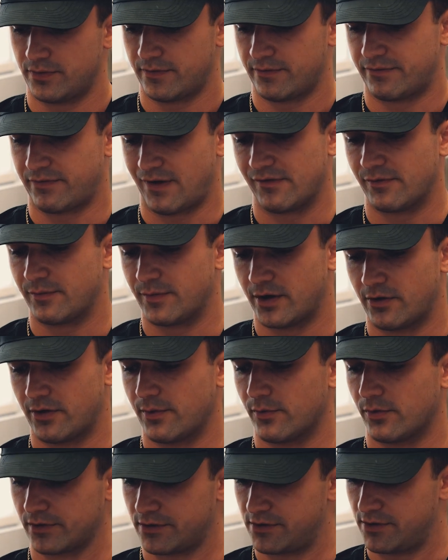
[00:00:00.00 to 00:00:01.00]
5 amino
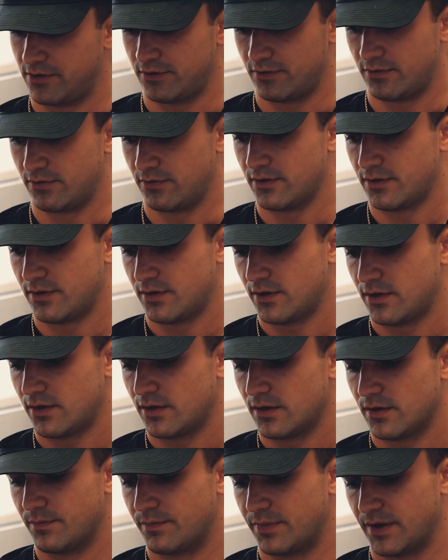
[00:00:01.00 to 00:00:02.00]
M1Q,
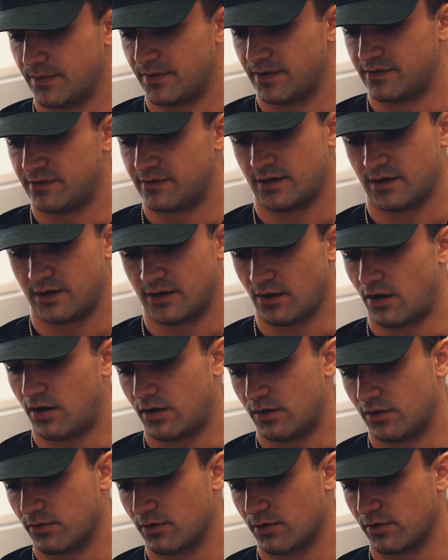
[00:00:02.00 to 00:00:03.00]
BPC,
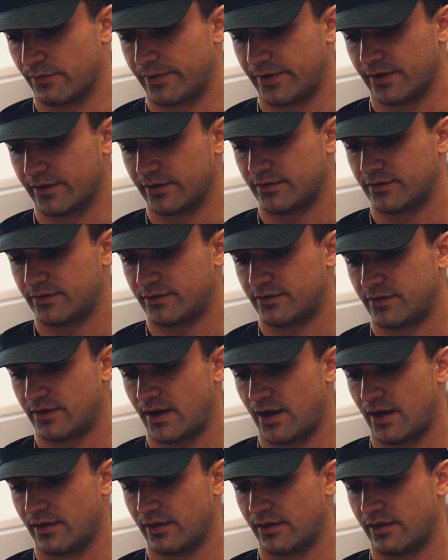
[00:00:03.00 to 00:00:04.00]
all oral pills,
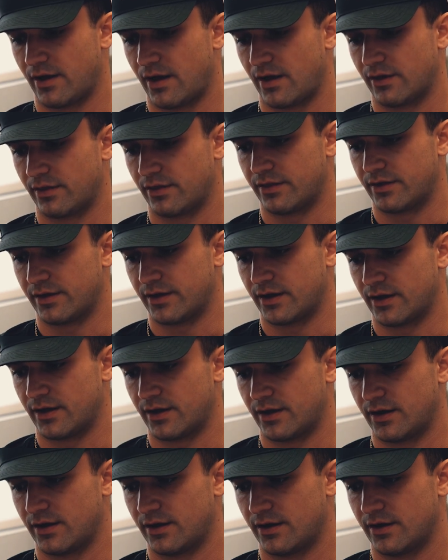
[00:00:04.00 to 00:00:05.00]
and then
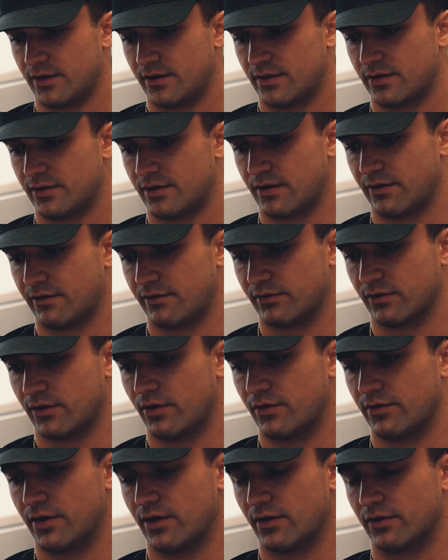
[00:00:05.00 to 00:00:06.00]
the
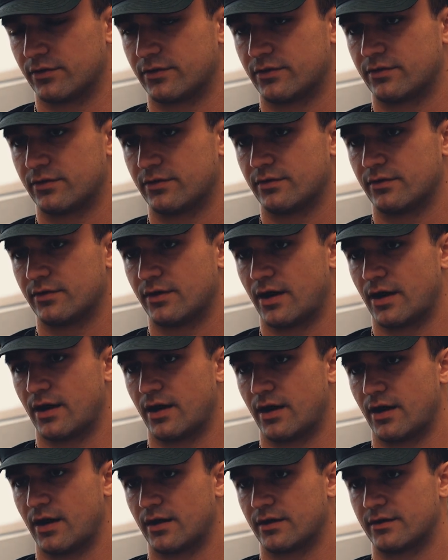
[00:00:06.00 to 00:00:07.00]
low dose
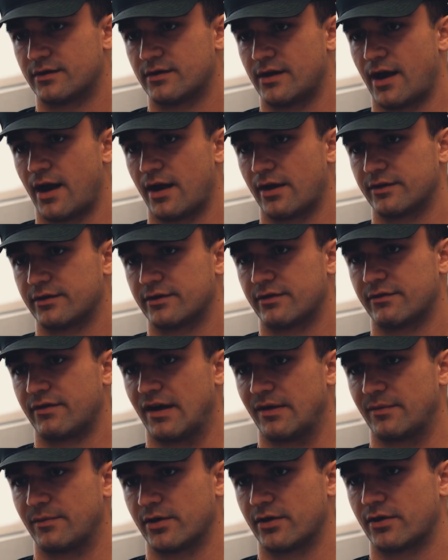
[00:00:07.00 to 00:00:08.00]
Cialis, the
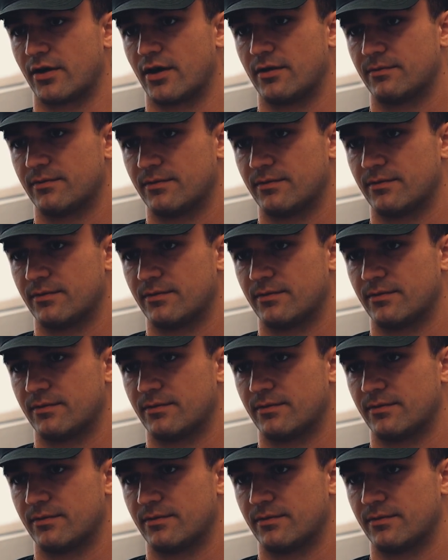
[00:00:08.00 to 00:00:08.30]
5 milligrams.